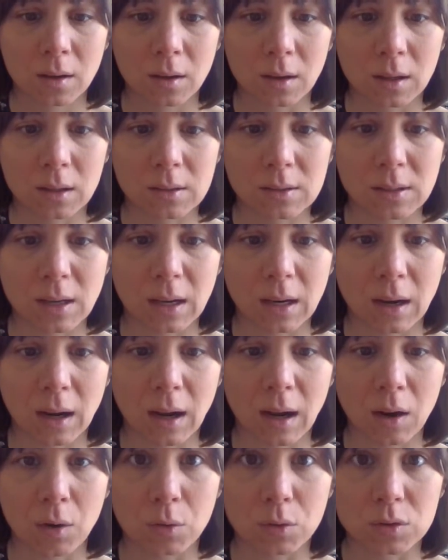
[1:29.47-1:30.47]
inside
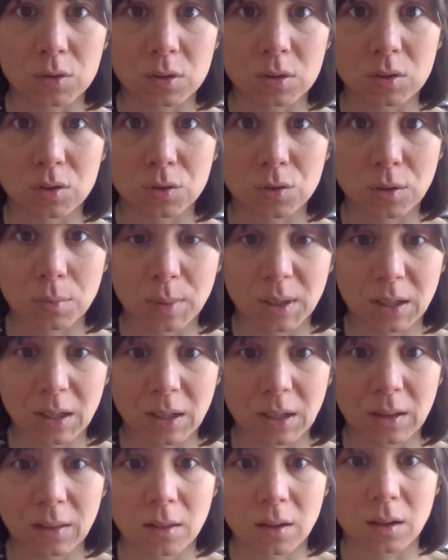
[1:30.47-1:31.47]
a house. He's used to
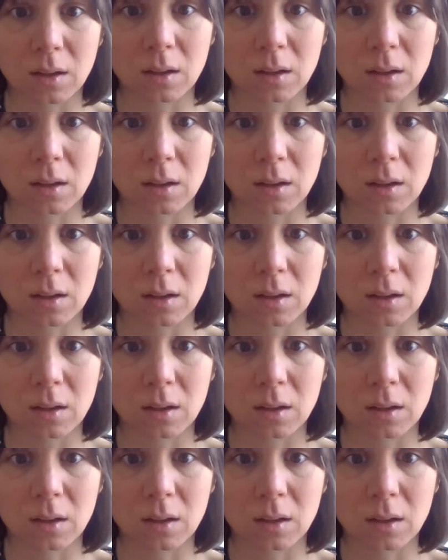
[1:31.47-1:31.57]
being